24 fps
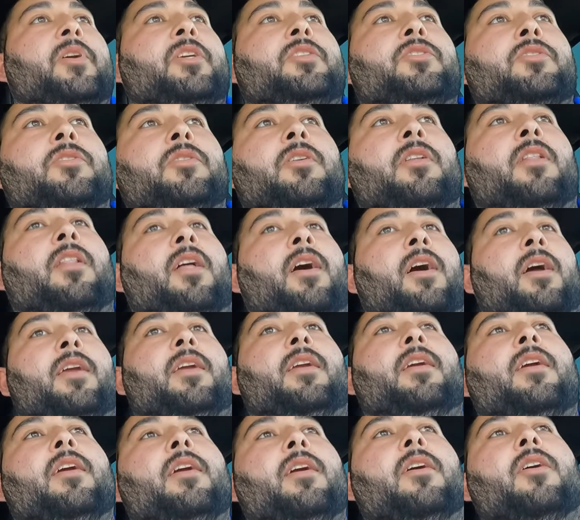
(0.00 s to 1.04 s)
Make sure to
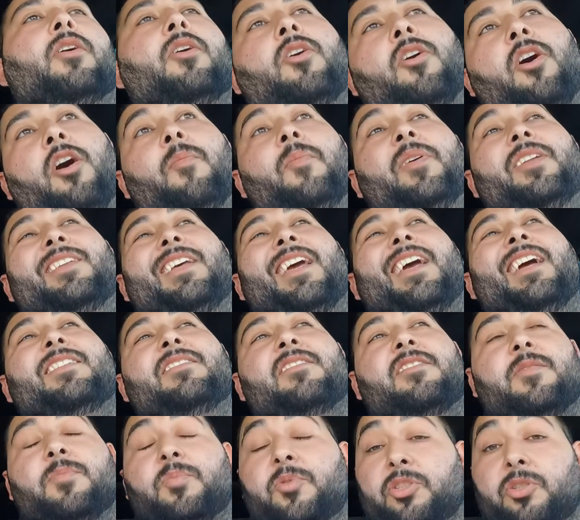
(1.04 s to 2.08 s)
like, comment,
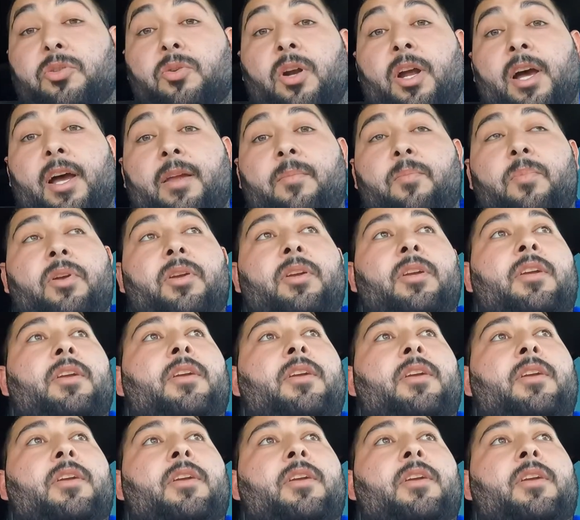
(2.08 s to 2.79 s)
and subscribe.